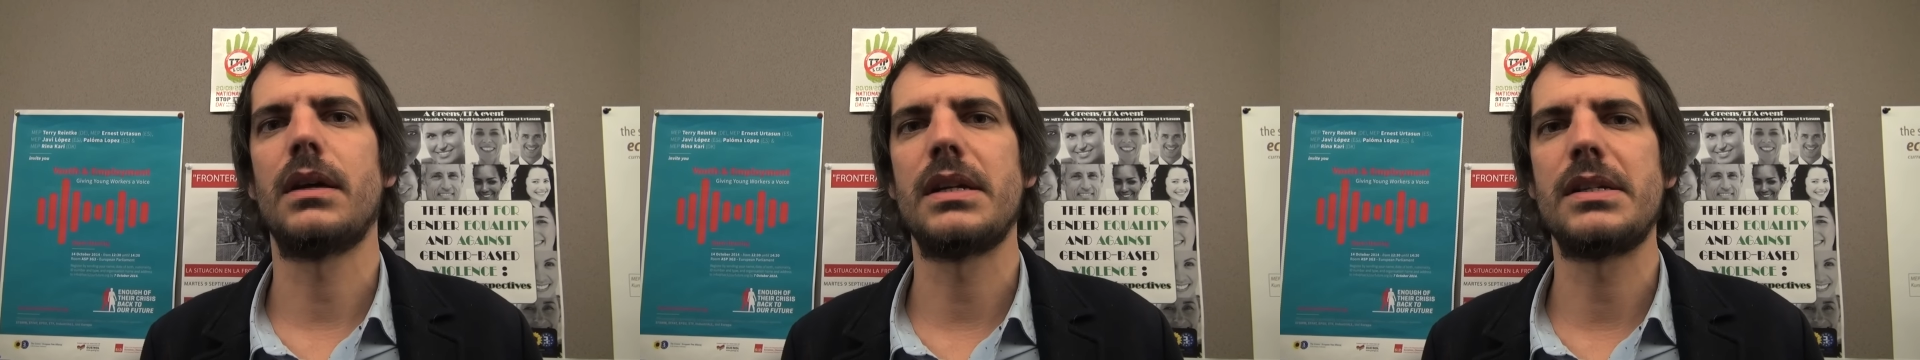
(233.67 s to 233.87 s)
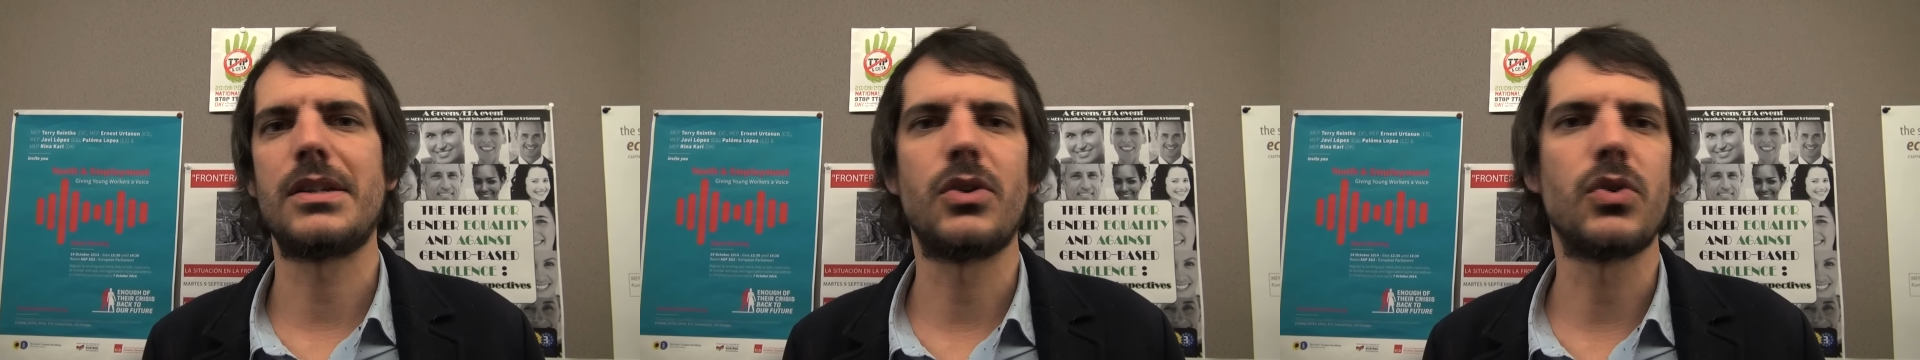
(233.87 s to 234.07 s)

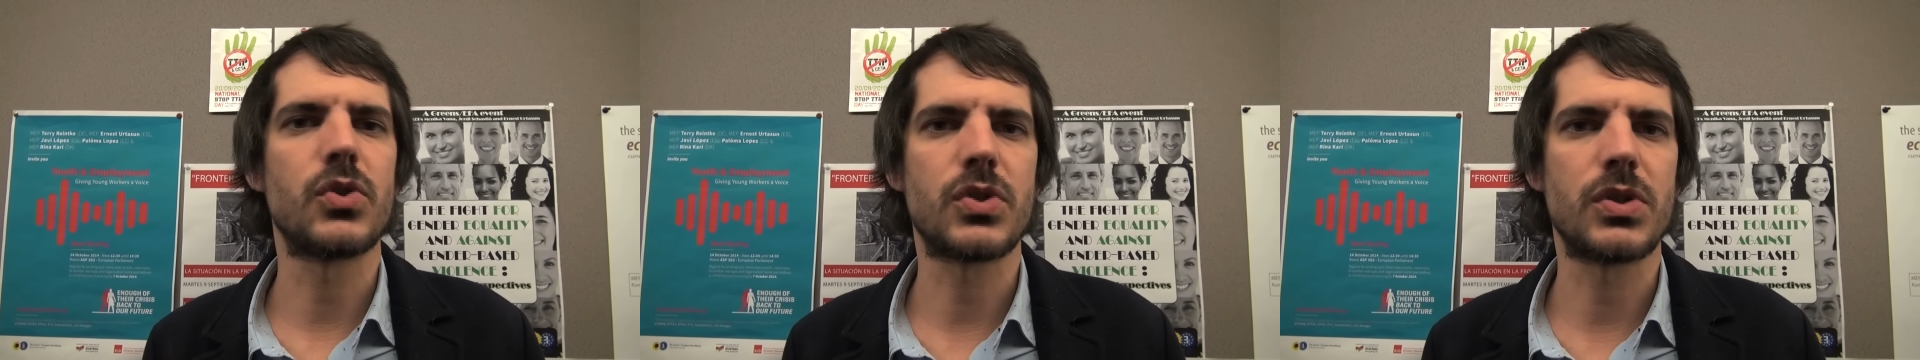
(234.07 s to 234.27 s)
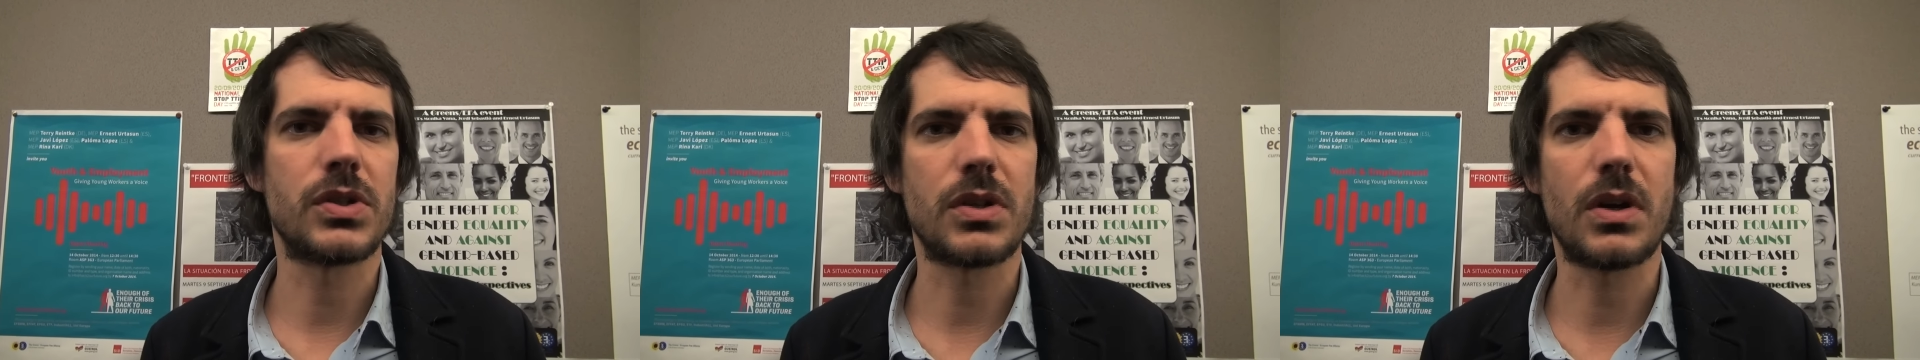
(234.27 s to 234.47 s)

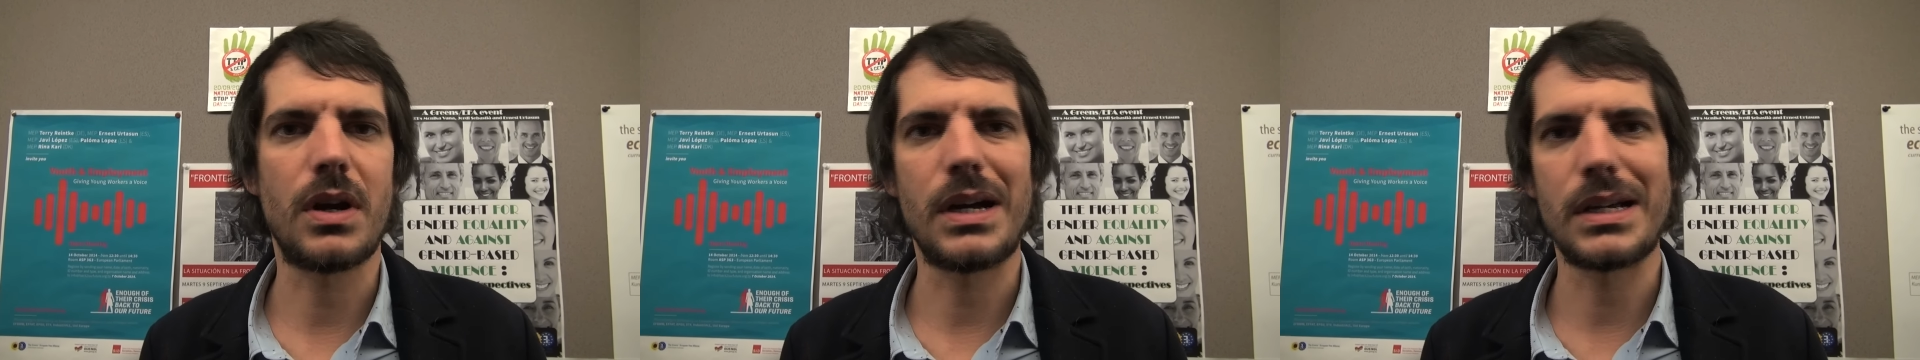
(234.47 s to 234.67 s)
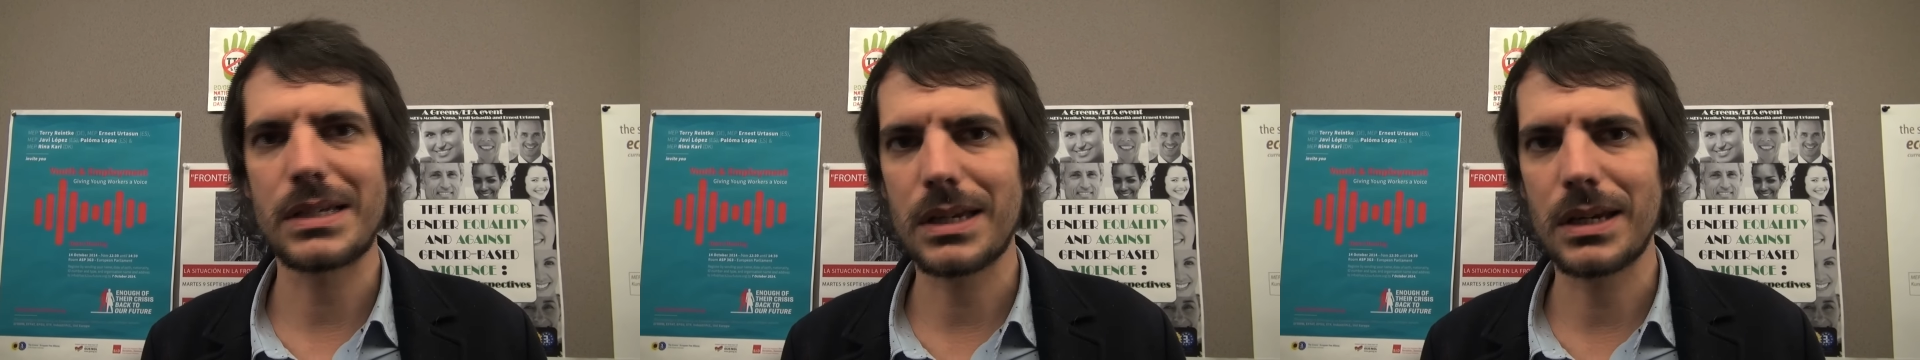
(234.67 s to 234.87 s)
institutions are
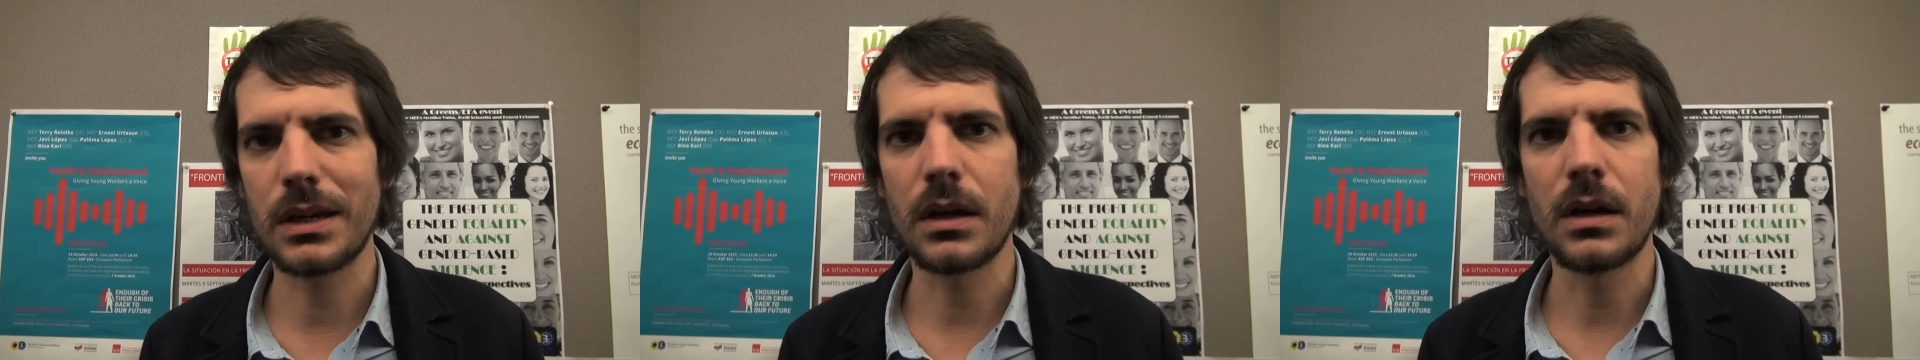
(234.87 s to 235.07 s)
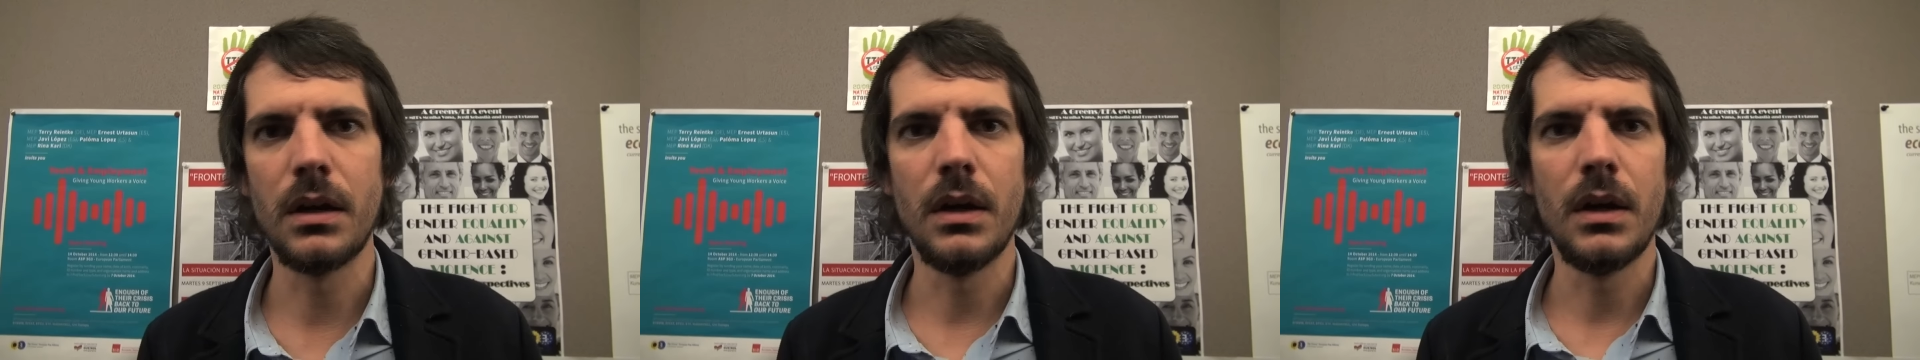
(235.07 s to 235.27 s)

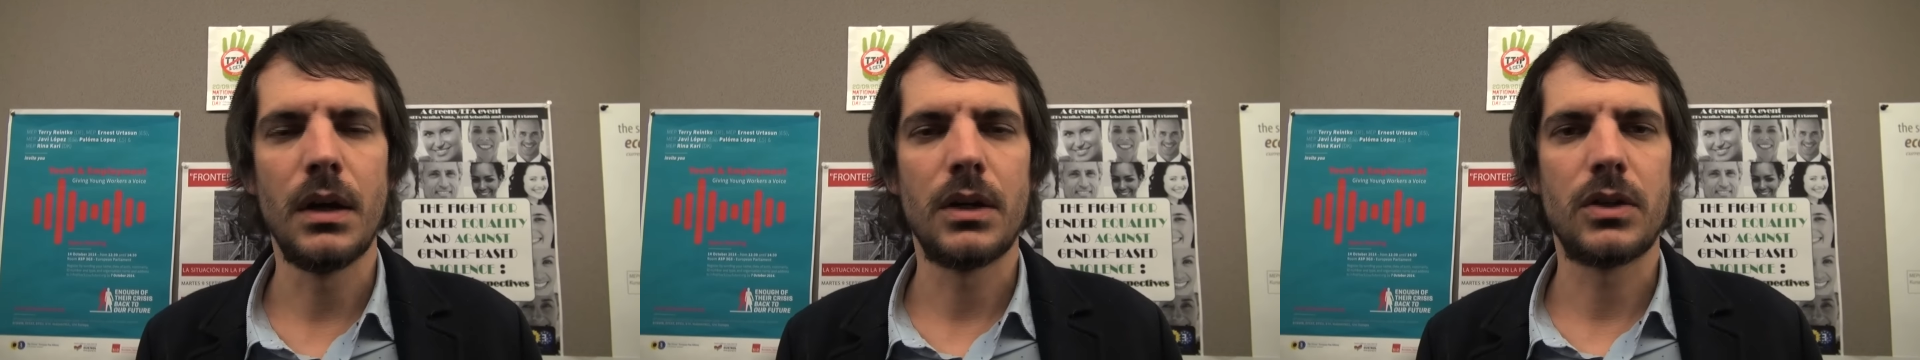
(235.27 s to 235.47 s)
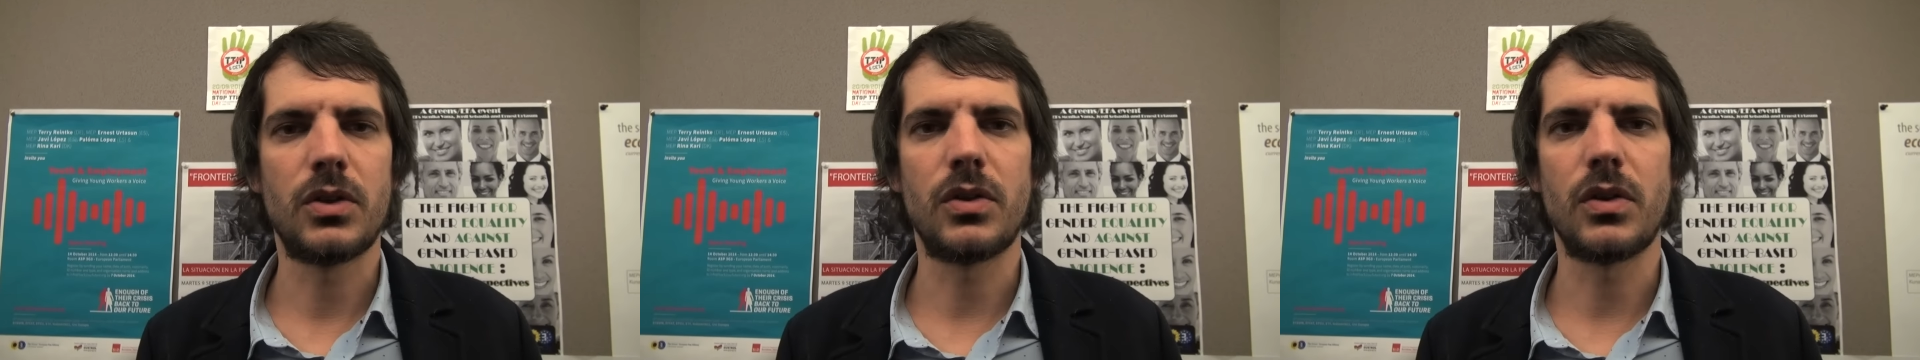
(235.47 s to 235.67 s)
asking
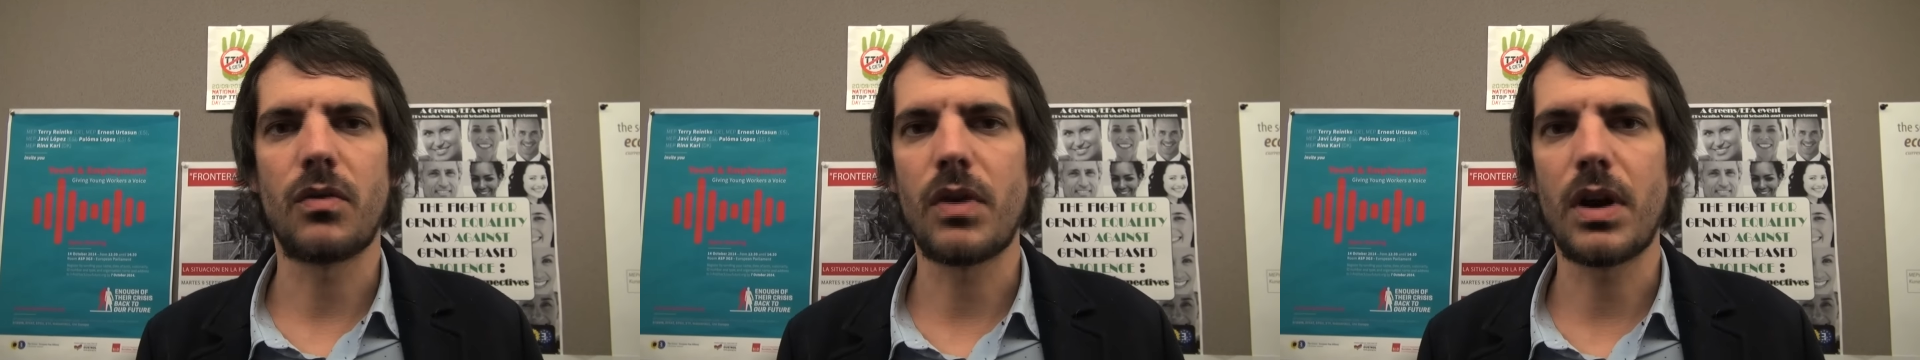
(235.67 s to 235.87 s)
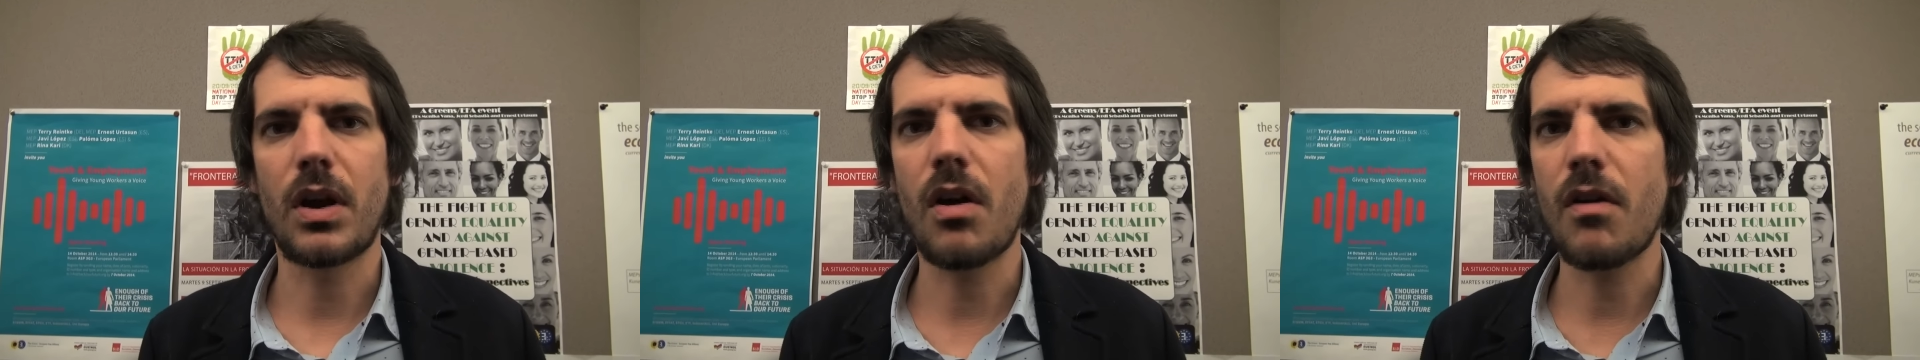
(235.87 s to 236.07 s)
to the
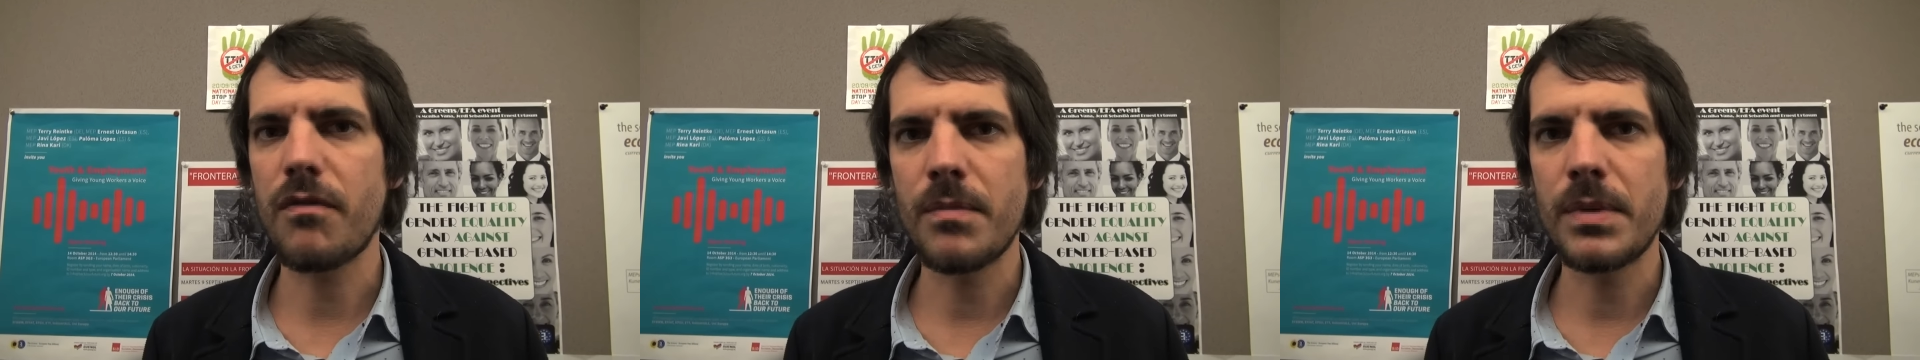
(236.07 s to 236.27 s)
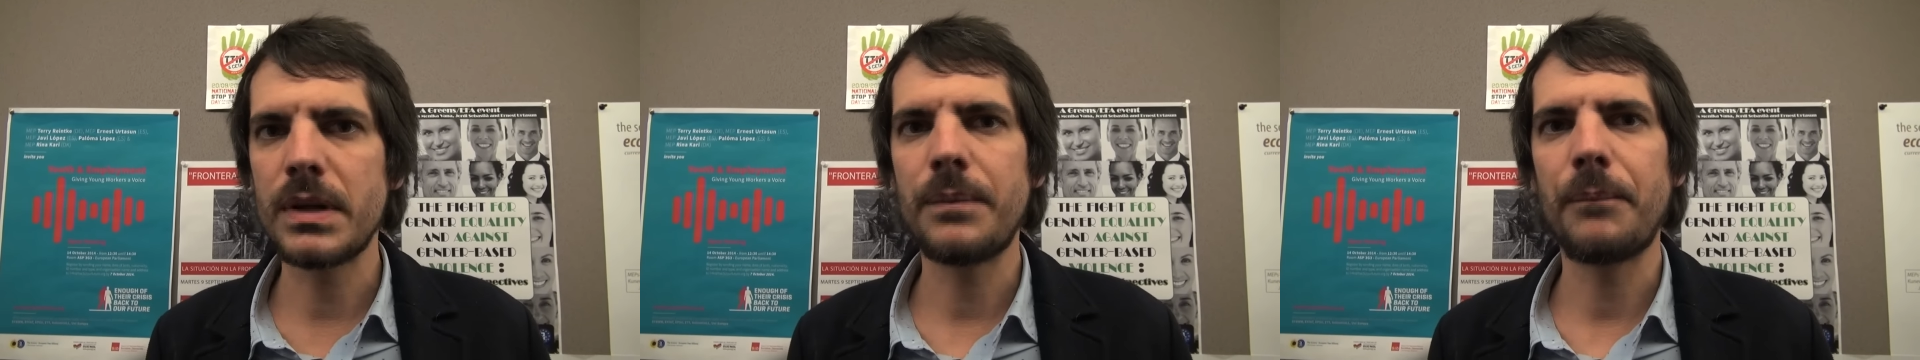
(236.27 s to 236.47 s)
Greek
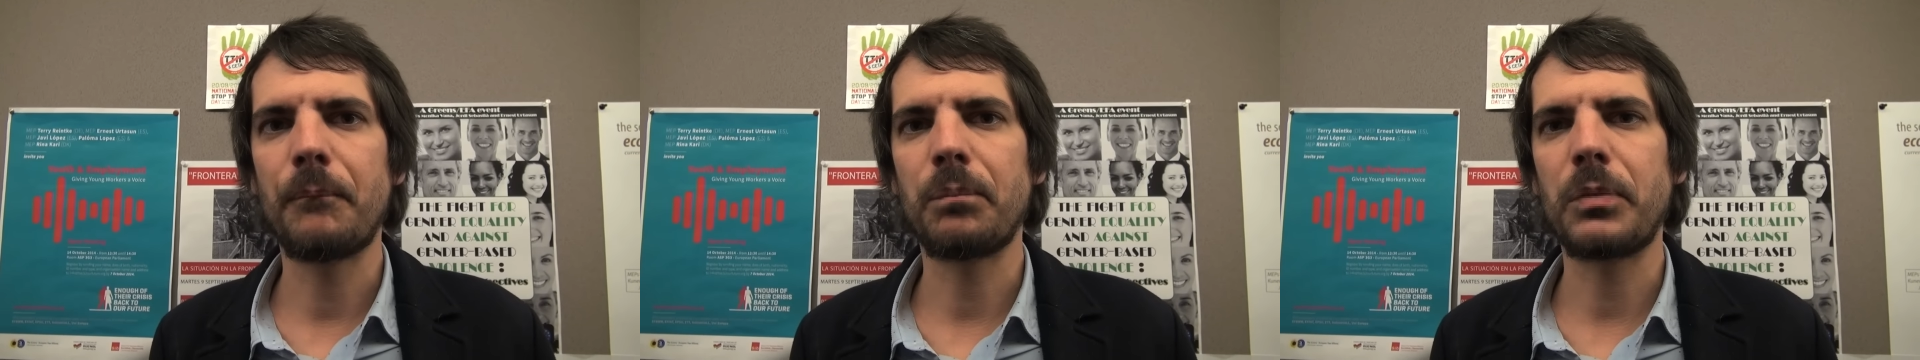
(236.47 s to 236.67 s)
government.